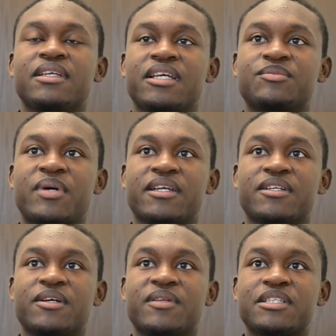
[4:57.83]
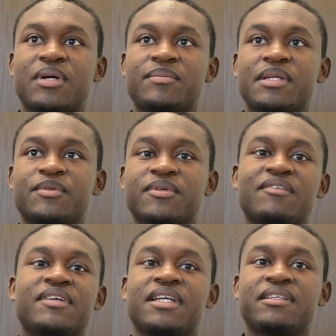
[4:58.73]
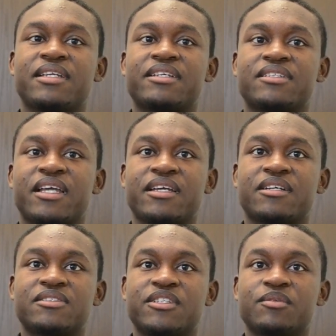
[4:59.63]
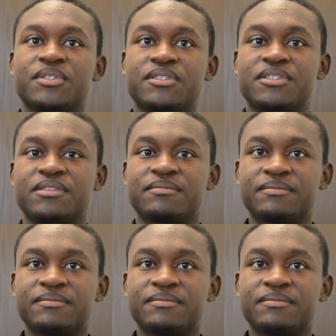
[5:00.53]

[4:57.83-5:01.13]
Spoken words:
that's why people covet it as, like, a skill position.